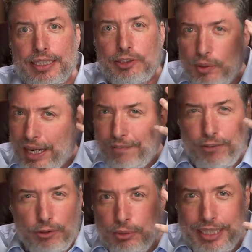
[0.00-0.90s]
So
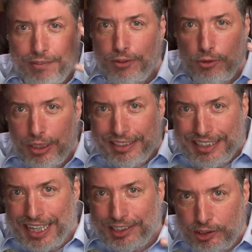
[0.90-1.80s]
every when everyone
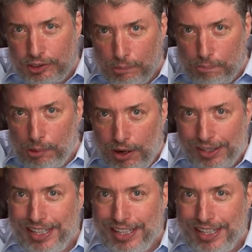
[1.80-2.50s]
gets to Mark,